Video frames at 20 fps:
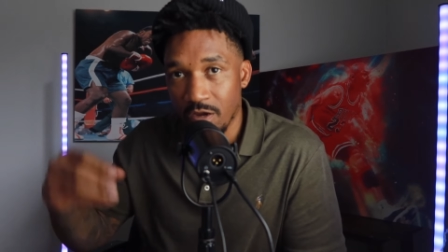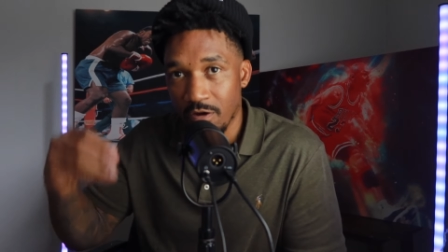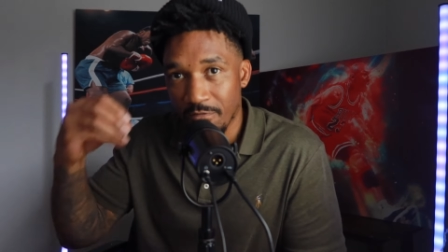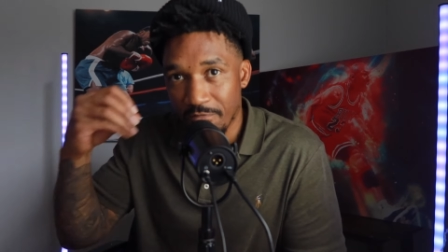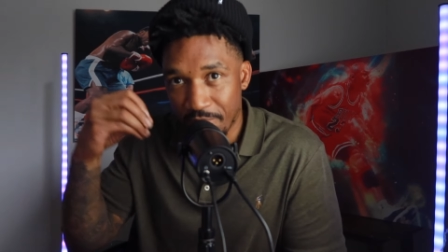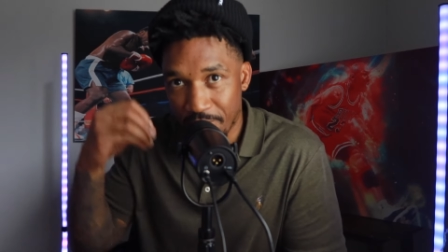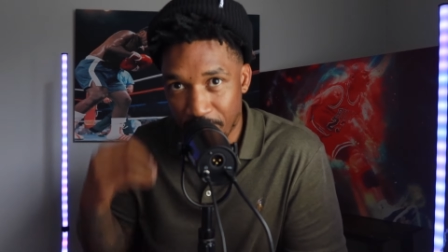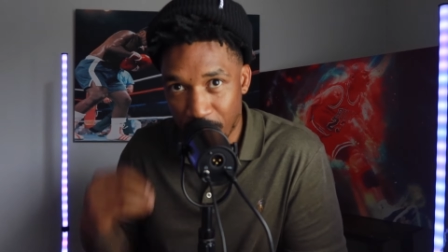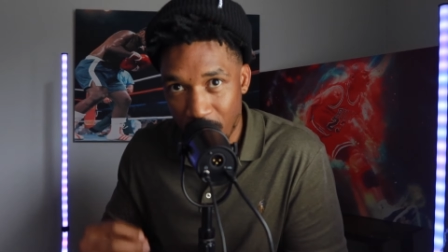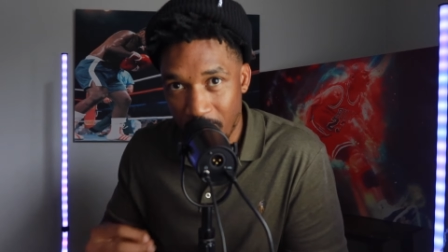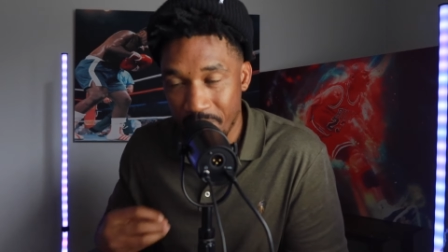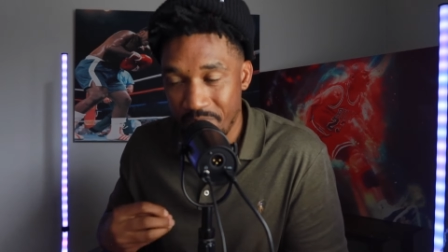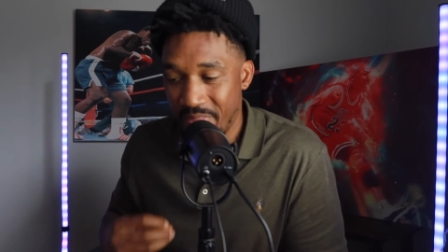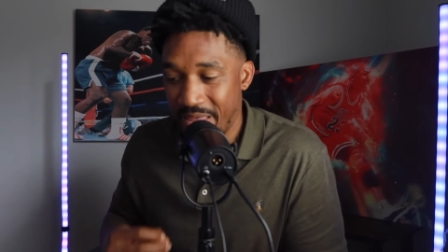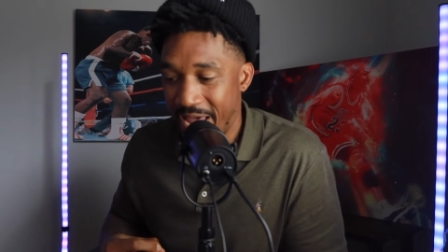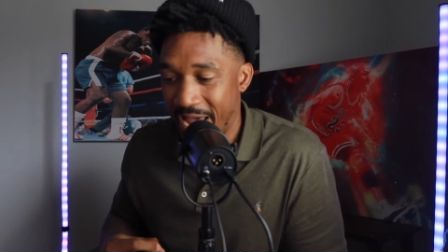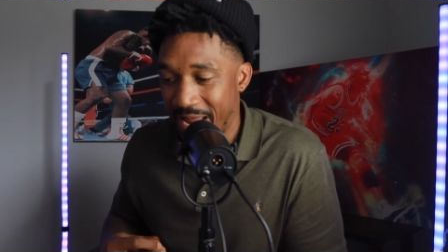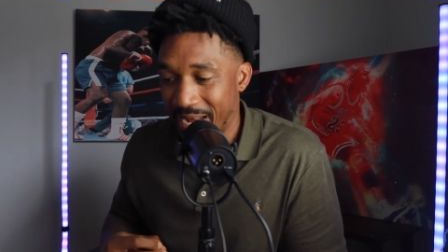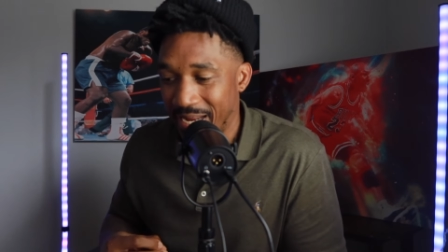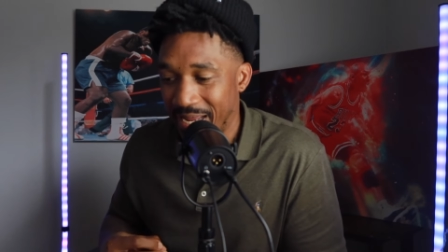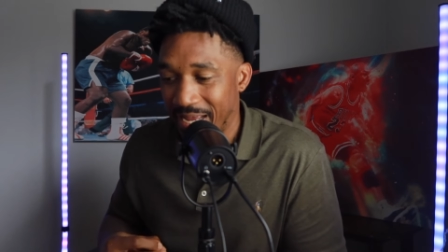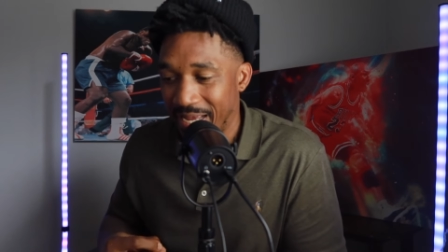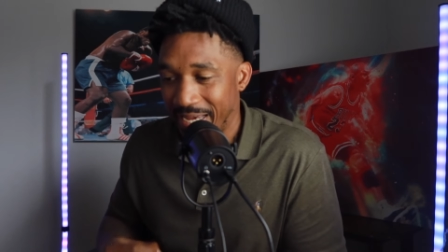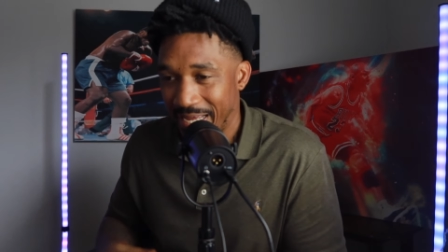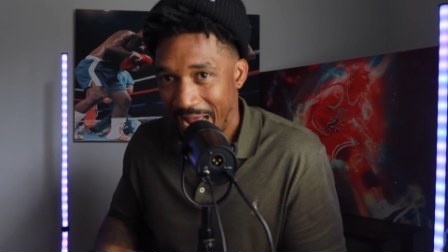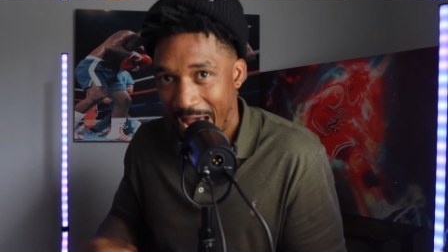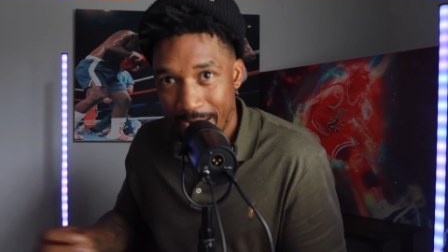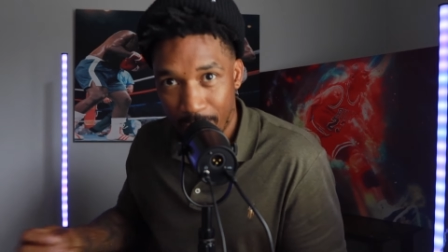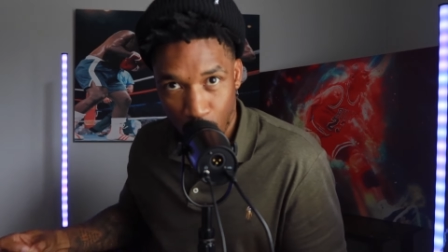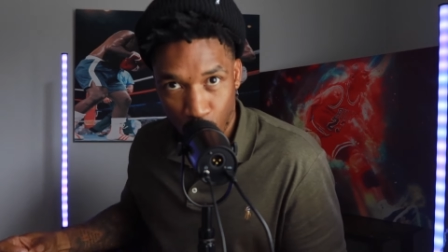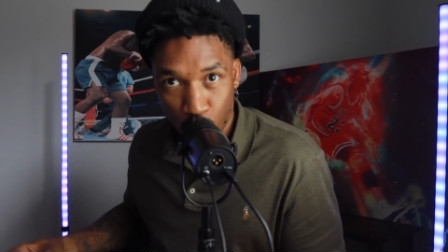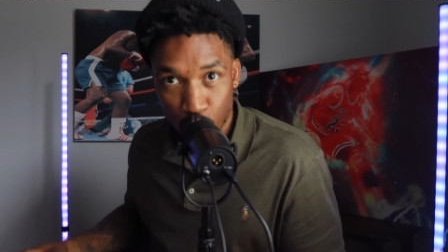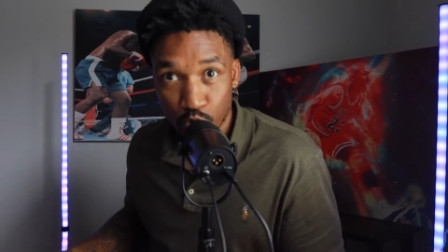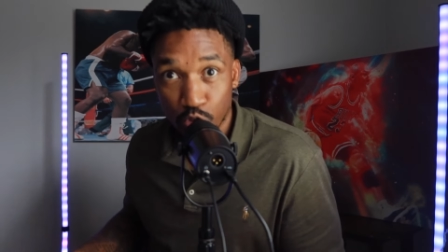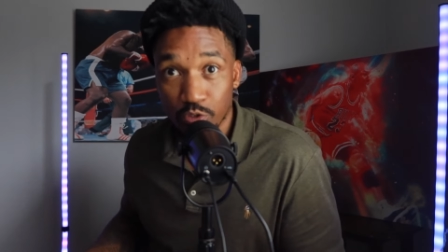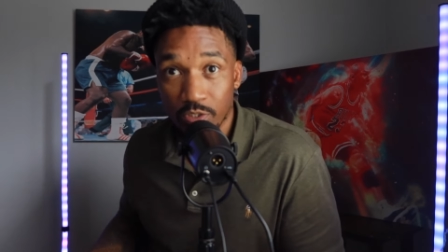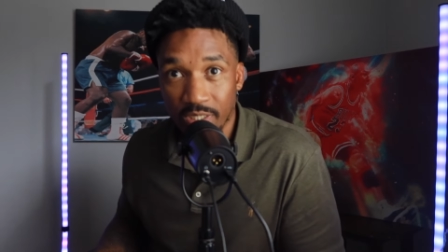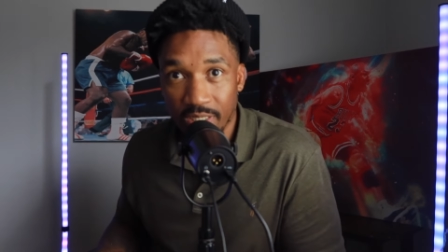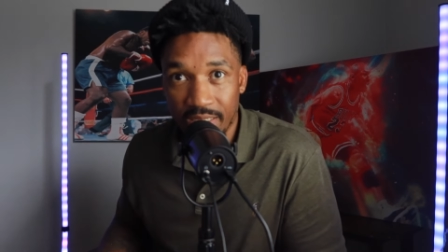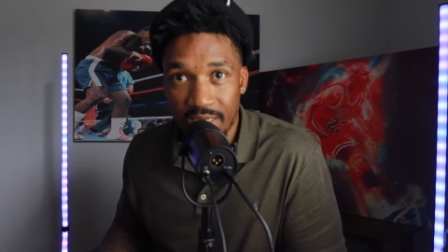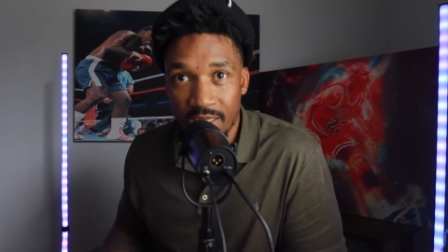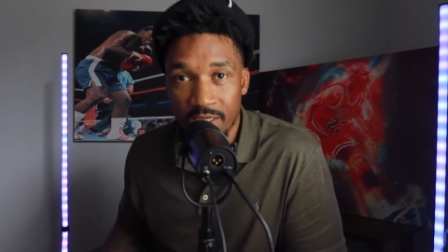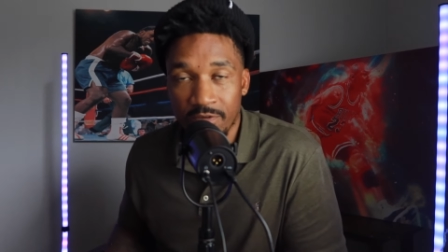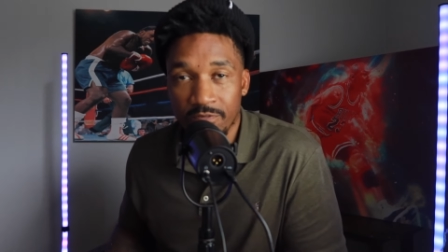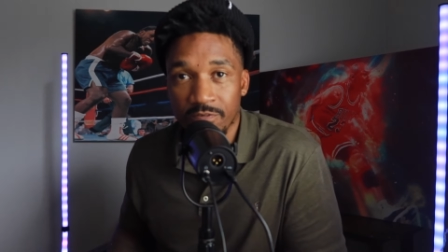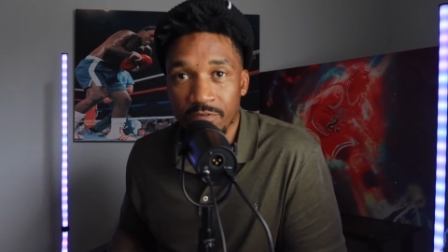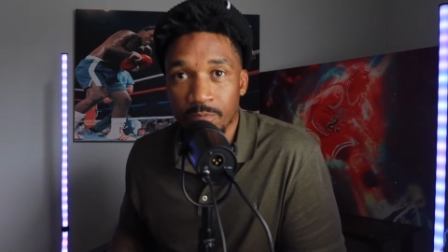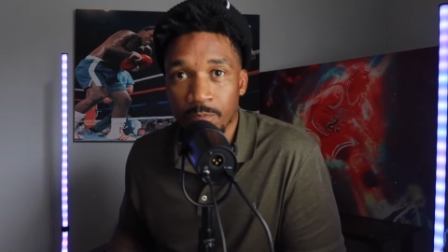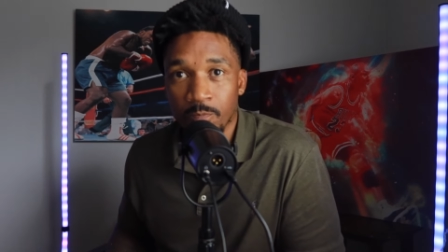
from that. And I don't want you to leave.